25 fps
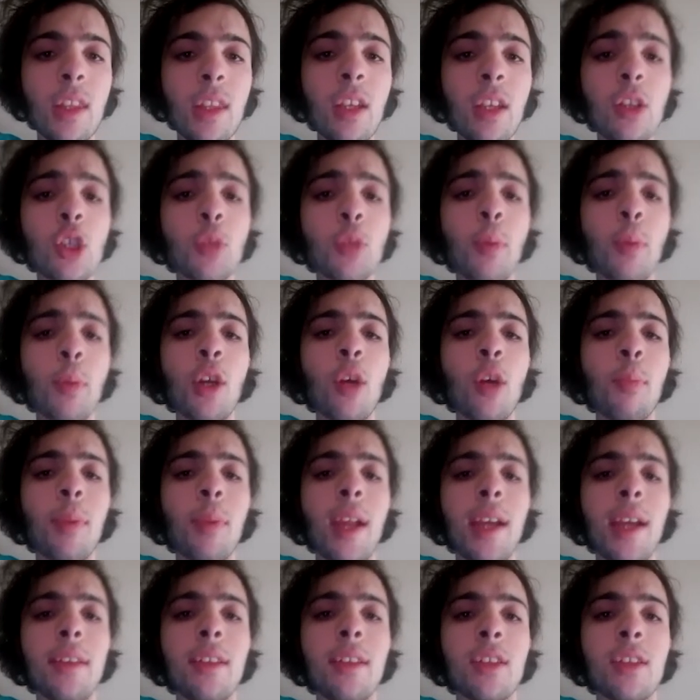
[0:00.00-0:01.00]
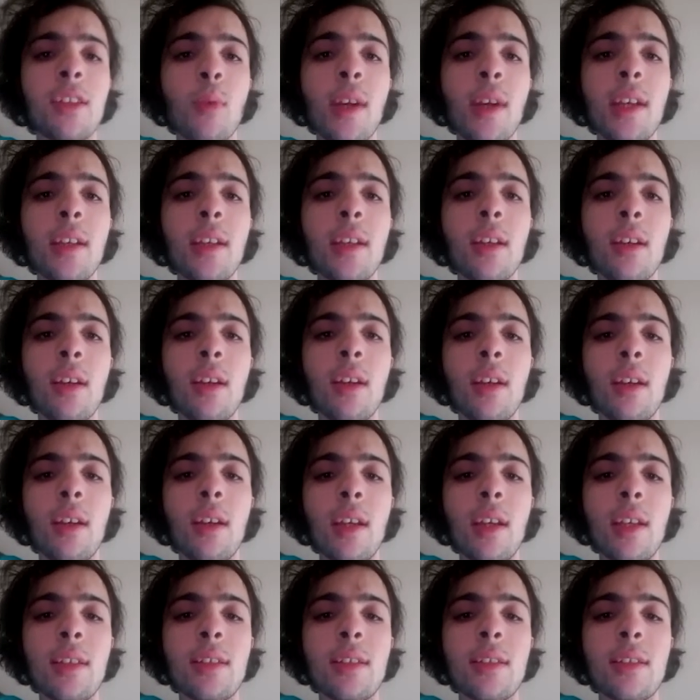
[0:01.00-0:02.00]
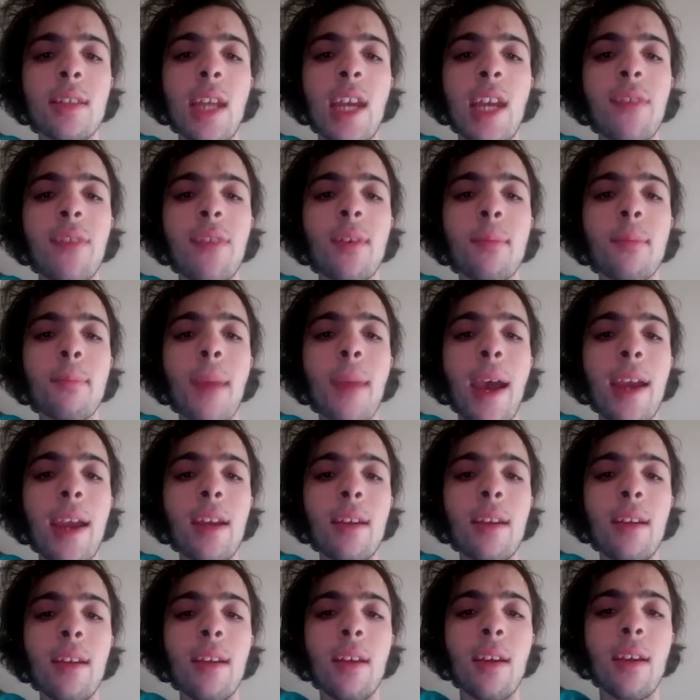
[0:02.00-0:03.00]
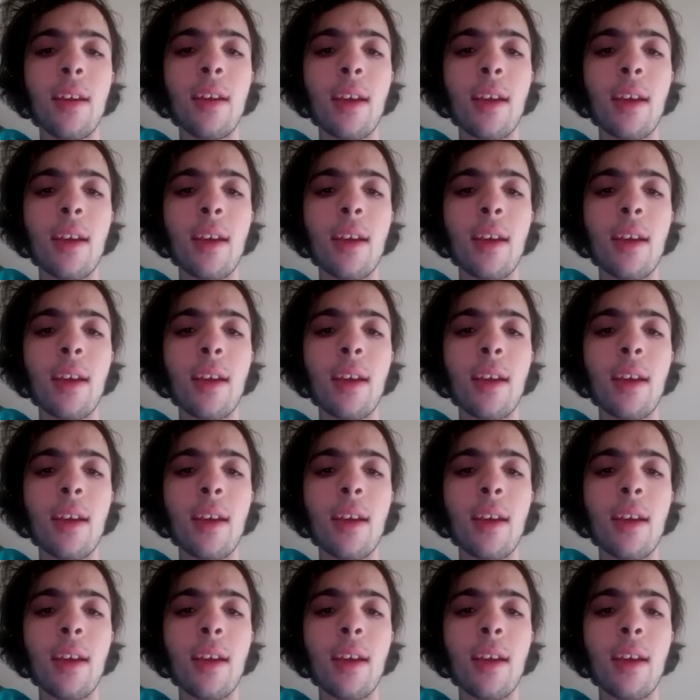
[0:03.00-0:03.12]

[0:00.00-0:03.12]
despite not playing this week, is Stephen May.